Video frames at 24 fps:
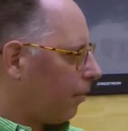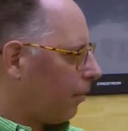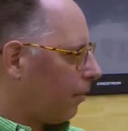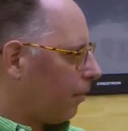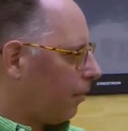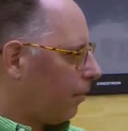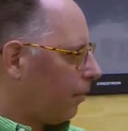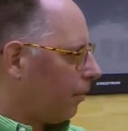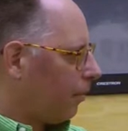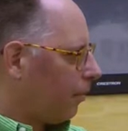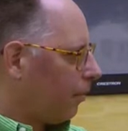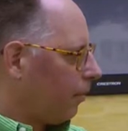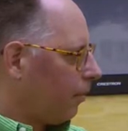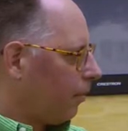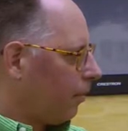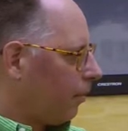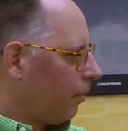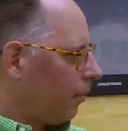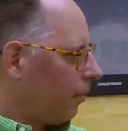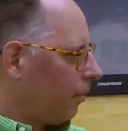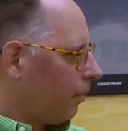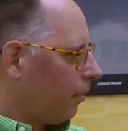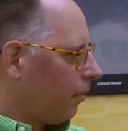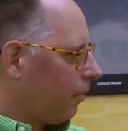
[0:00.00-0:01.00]

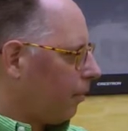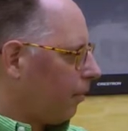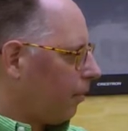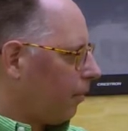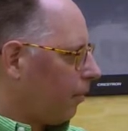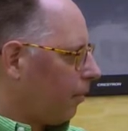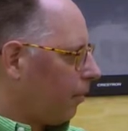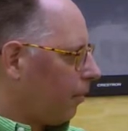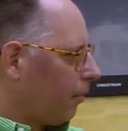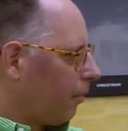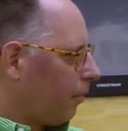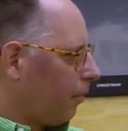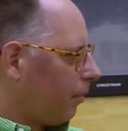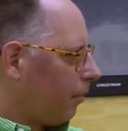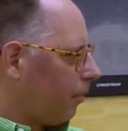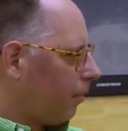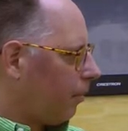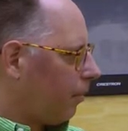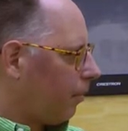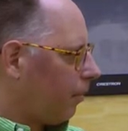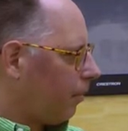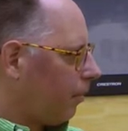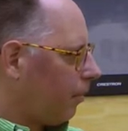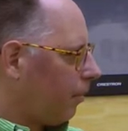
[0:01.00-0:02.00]

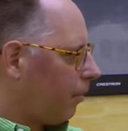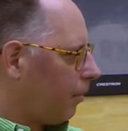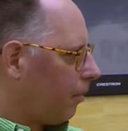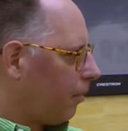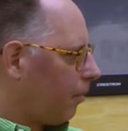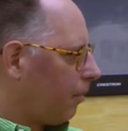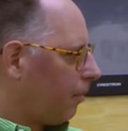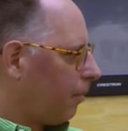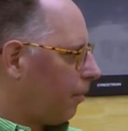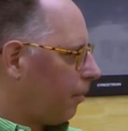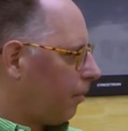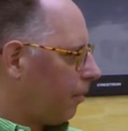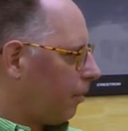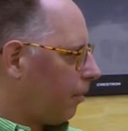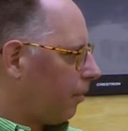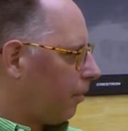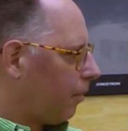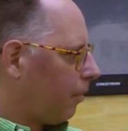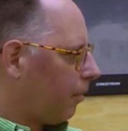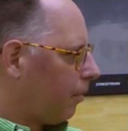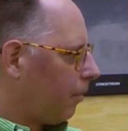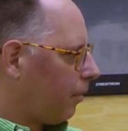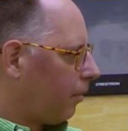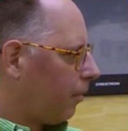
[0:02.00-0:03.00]

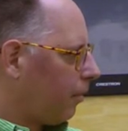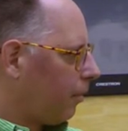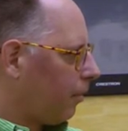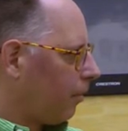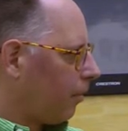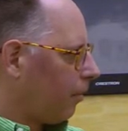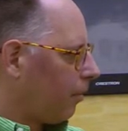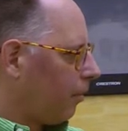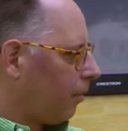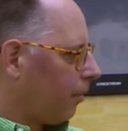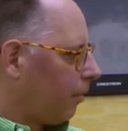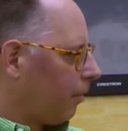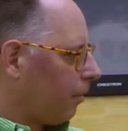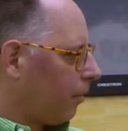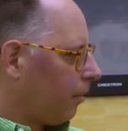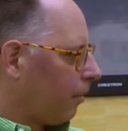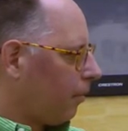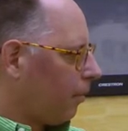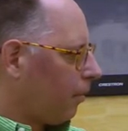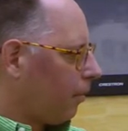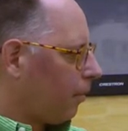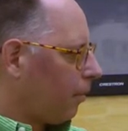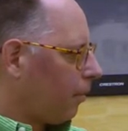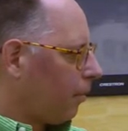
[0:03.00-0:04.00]

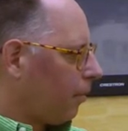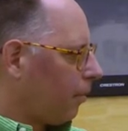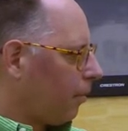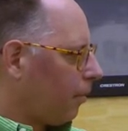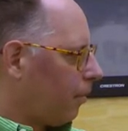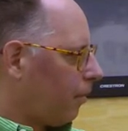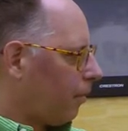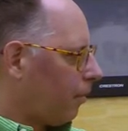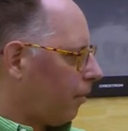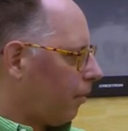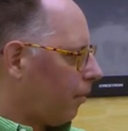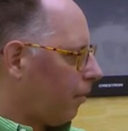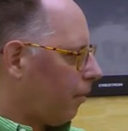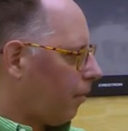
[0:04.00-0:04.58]
(not speaking)